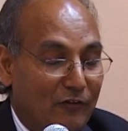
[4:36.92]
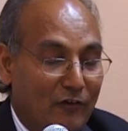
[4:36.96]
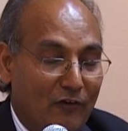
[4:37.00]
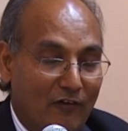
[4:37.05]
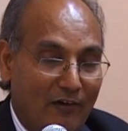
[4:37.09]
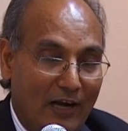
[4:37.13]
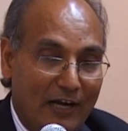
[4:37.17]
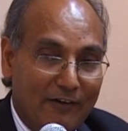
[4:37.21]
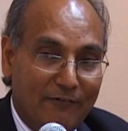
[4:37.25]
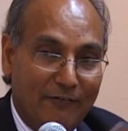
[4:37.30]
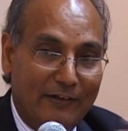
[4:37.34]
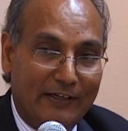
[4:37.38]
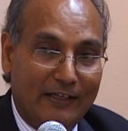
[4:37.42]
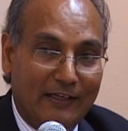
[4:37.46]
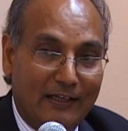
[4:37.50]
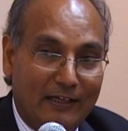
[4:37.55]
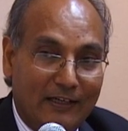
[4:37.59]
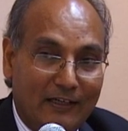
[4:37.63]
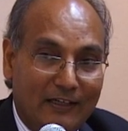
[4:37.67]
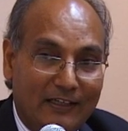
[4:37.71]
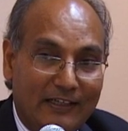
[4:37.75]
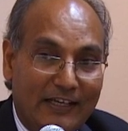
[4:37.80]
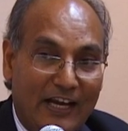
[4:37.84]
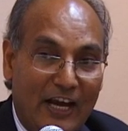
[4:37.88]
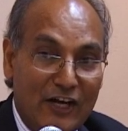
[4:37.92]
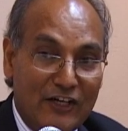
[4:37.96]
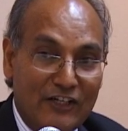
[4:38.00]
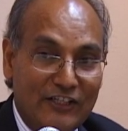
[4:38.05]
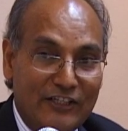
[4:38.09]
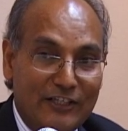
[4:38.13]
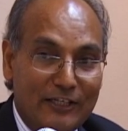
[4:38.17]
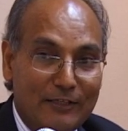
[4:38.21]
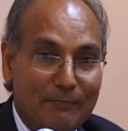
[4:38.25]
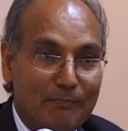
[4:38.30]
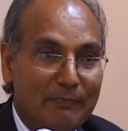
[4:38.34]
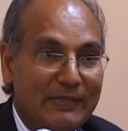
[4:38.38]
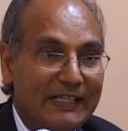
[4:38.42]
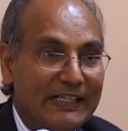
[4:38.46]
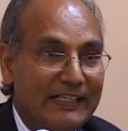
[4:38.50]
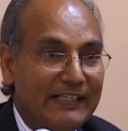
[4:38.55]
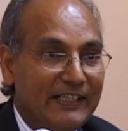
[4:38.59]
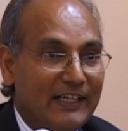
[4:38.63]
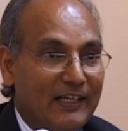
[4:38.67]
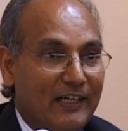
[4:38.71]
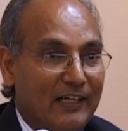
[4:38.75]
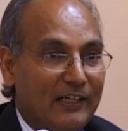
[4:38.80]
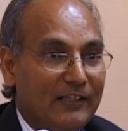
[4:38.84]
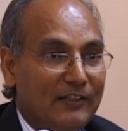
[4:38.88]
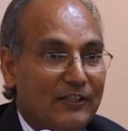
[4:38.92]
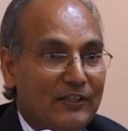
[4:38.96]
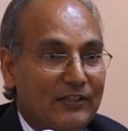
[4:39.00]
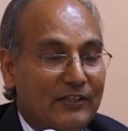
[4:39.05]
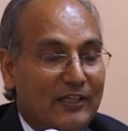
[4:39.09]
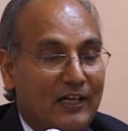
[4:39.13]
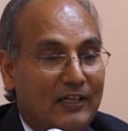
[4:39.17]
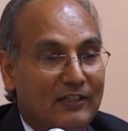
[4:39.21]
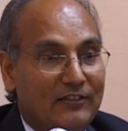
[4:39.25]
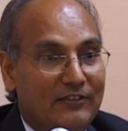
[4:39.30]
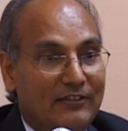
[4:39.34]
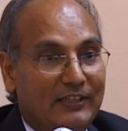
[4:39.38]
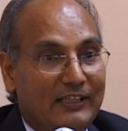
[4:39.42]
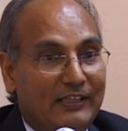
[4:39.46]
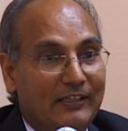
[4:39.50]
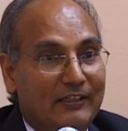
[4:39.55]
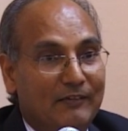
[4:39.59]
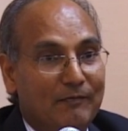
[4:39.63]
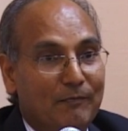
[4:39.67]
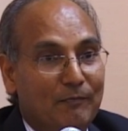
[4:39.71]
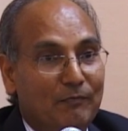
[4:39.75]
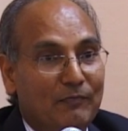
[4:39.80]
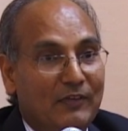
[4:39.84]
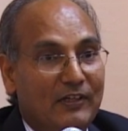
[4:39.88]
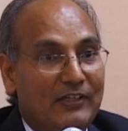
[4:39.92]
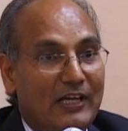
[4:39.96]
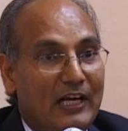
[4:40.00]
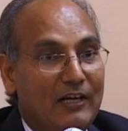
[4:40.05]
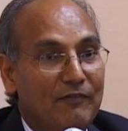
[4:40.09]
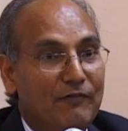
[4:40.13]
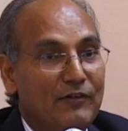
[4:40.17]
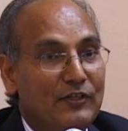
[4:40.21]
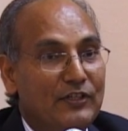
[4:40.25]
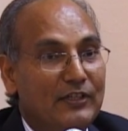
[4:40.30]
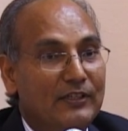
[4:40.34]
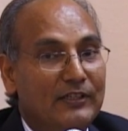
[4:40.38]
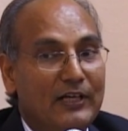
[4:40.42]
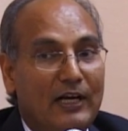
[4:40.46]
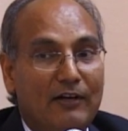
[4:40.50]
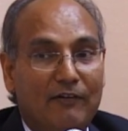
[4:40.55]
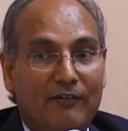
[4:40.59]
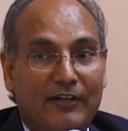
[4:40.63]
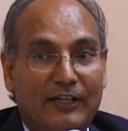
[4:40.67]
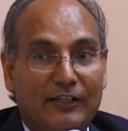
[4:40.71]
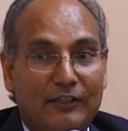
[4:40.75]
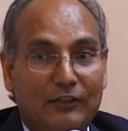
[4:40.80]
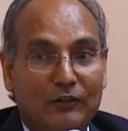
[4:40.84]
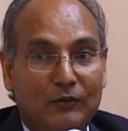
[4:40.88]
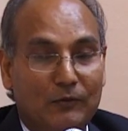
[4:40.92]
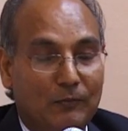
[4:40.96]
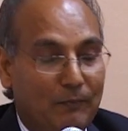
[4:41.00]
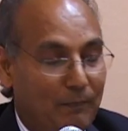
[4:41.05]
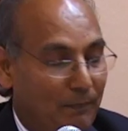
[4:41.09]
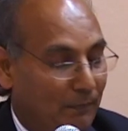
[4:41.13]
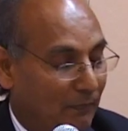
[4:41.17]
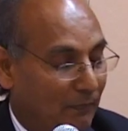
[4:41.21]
thriving Asian media in this country, television and radio.